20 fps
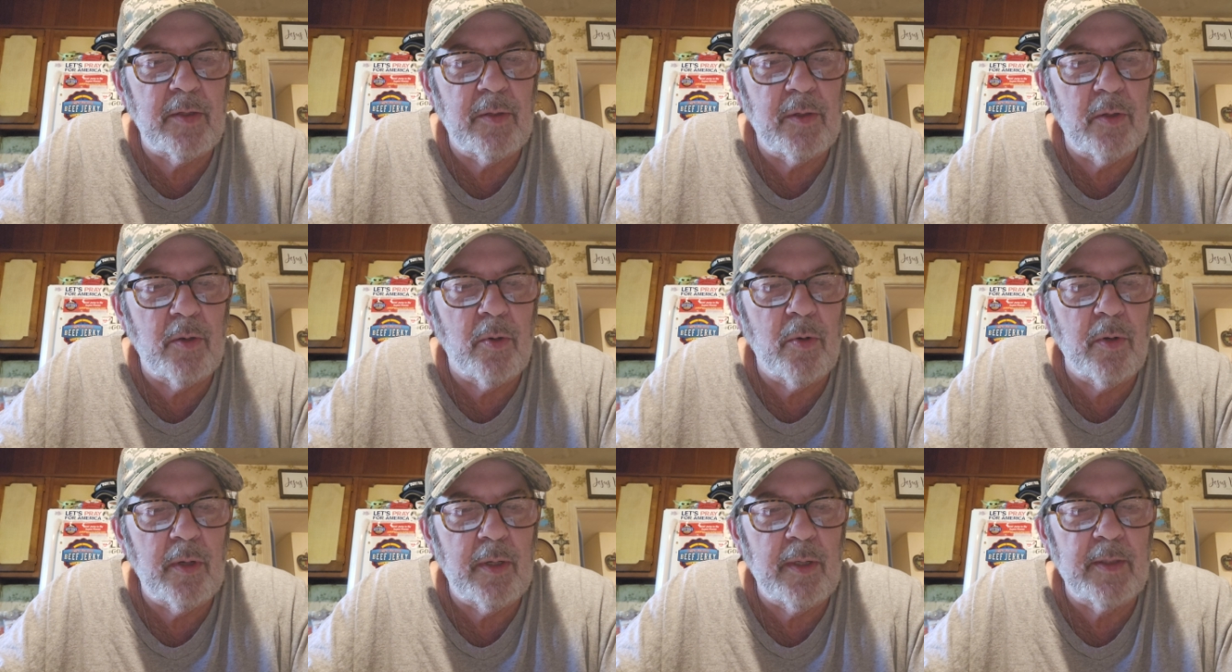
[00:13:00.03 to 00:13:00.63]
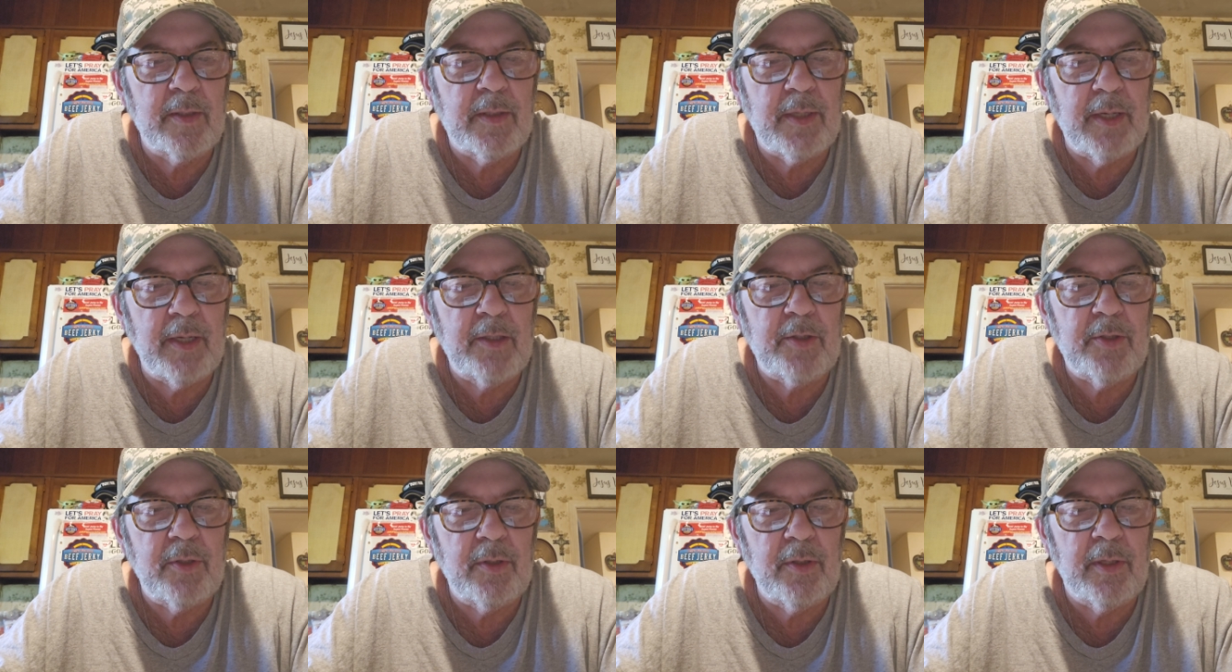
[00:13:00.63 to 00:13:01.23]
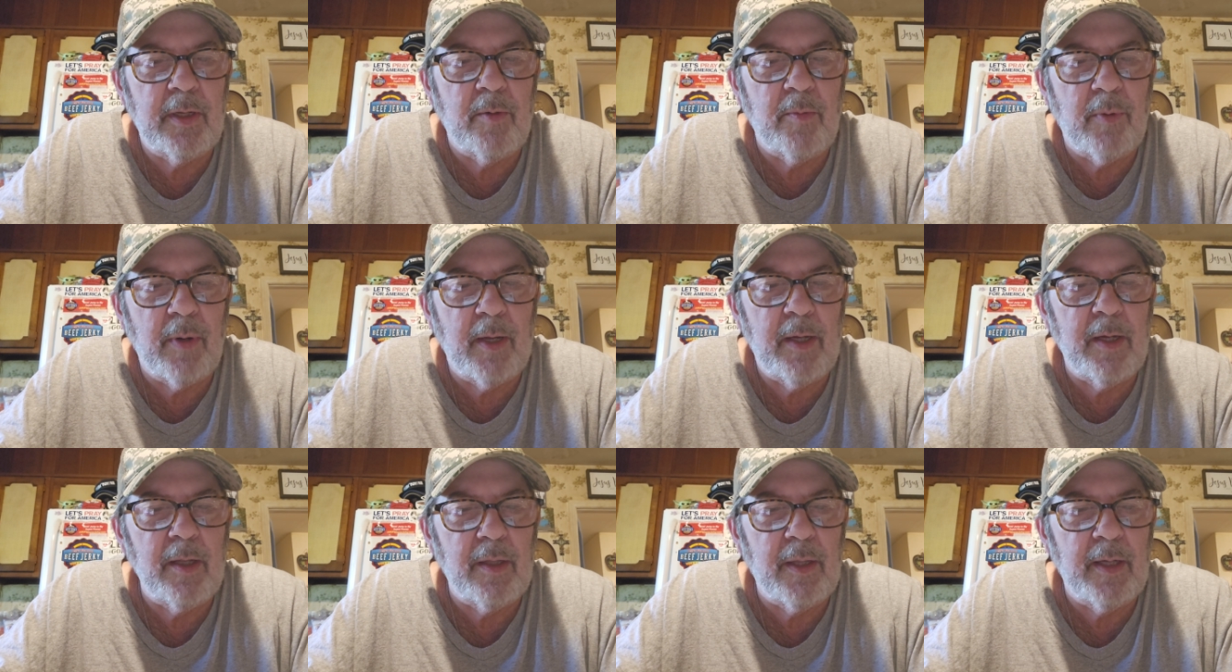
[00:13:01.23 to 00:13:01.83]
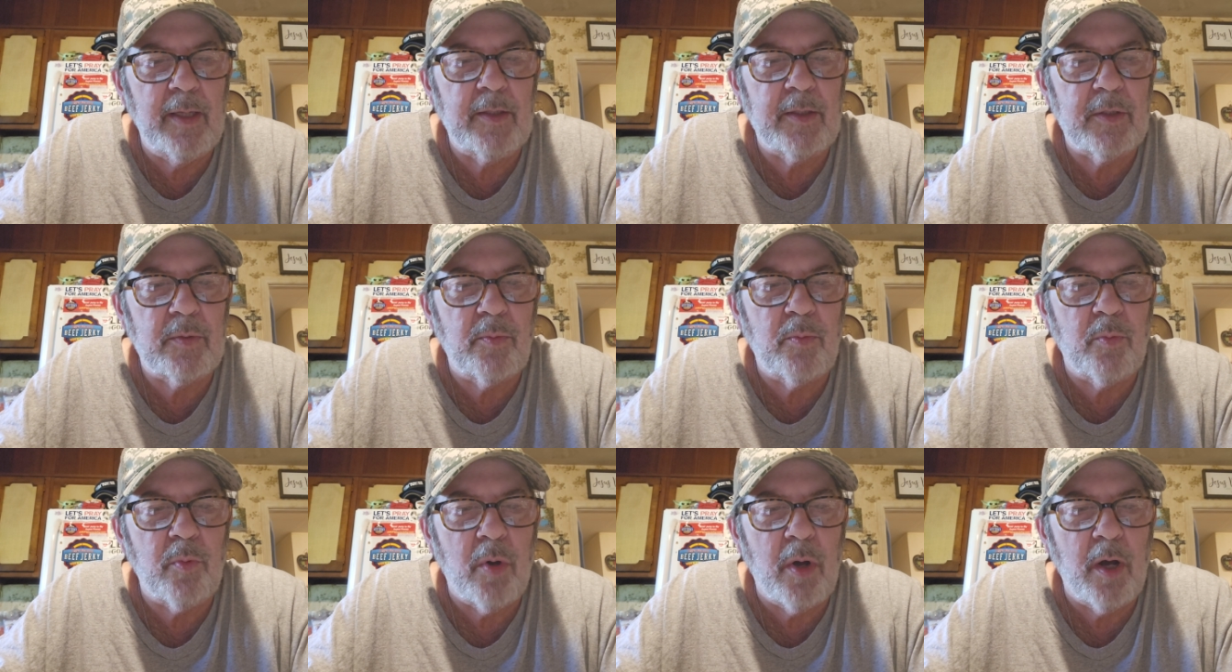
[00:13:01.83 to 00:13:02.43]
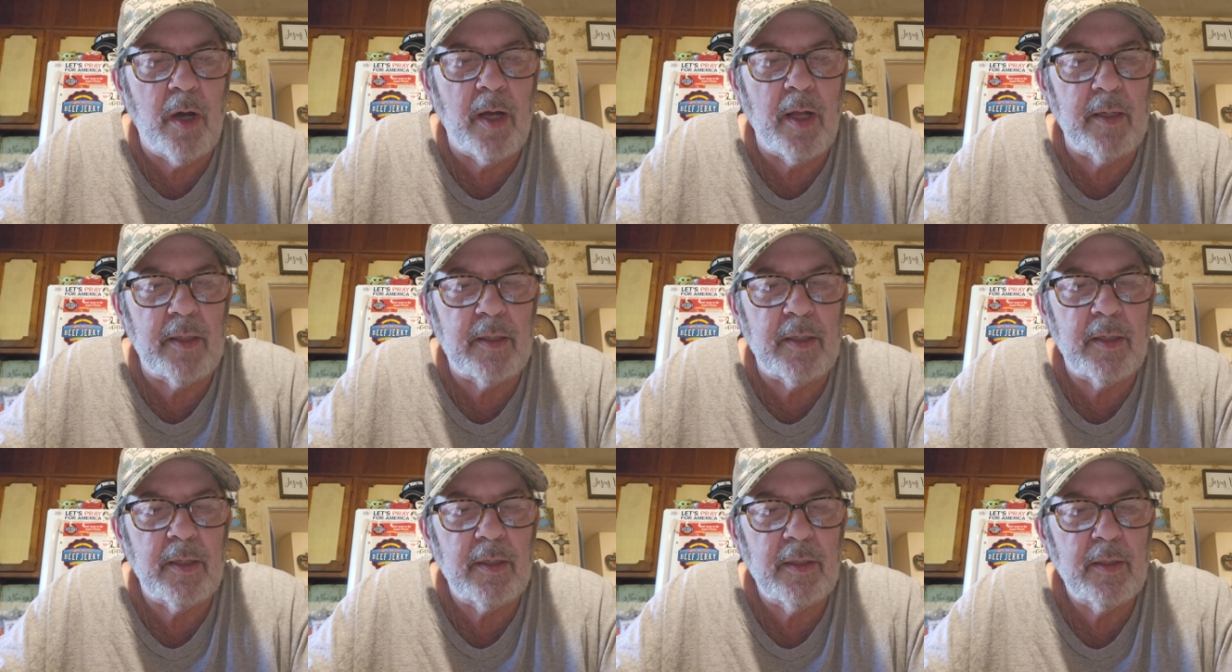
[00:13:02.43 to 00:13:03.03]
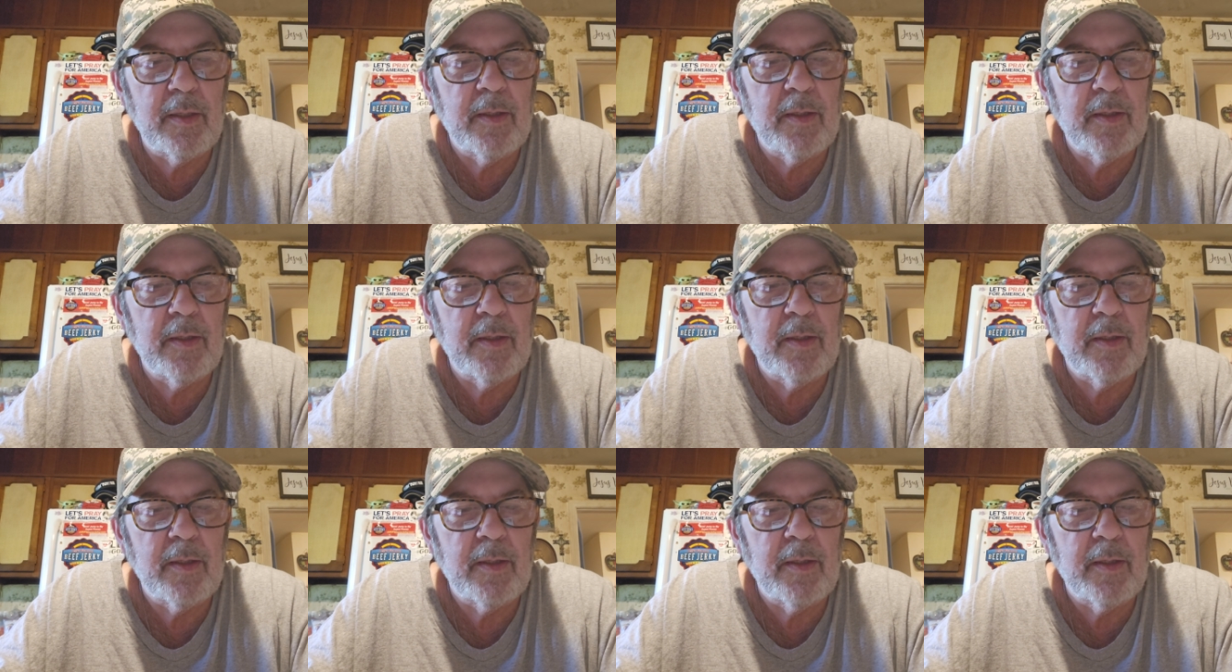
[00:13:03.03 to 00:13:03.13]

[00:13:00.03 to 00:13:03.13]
an organization that regulates what?